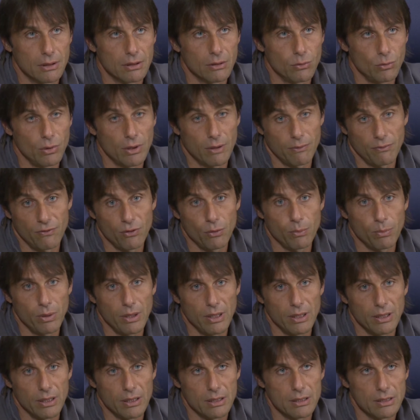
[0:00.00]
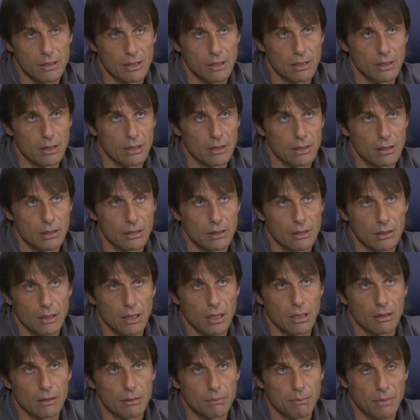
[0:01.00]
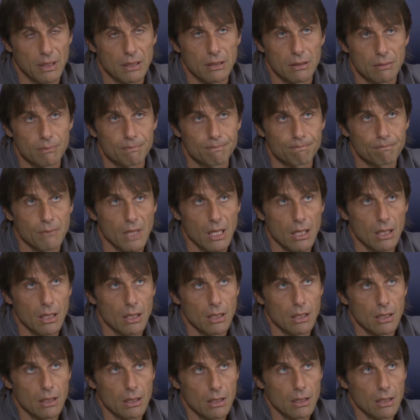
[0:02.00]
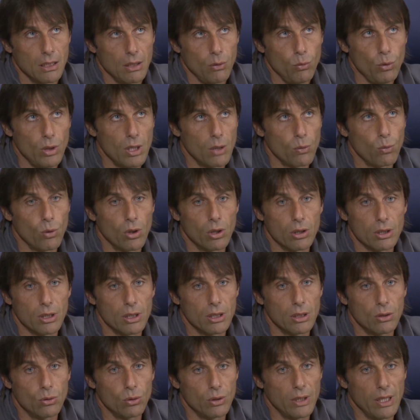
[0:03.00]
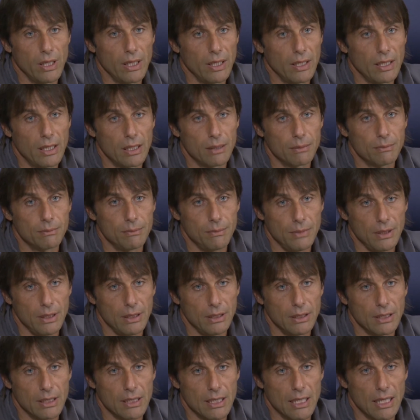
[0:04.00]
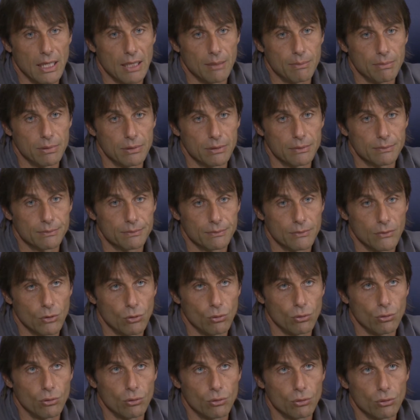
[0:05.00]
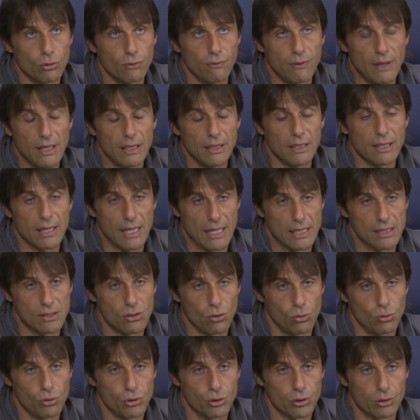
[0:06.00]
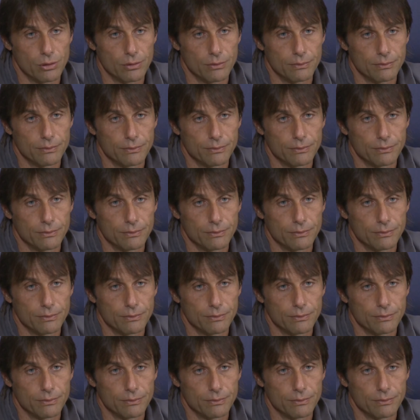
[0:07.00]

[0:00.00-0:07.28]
We have few players, and but we are working together, me, the club, to find the right solution.